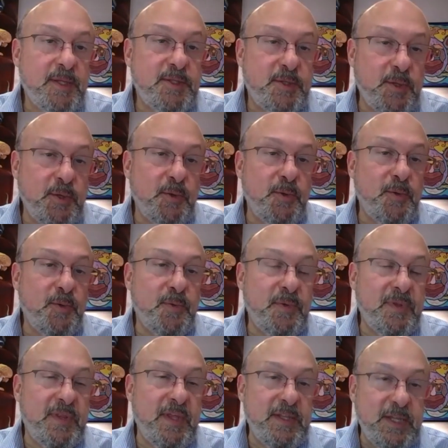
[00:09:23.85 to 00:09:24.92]
to
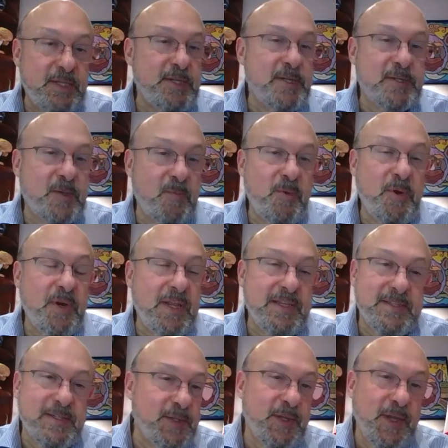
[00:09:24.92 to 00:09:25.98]
the Indigenous
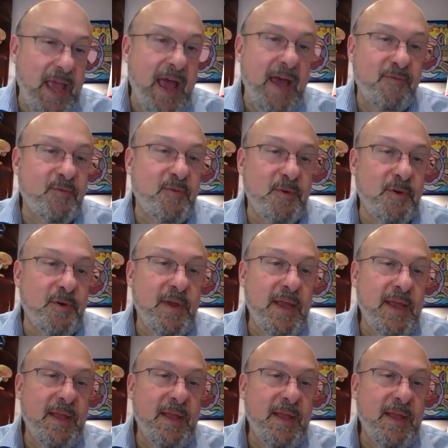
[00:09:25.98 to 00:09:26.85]
communities to look after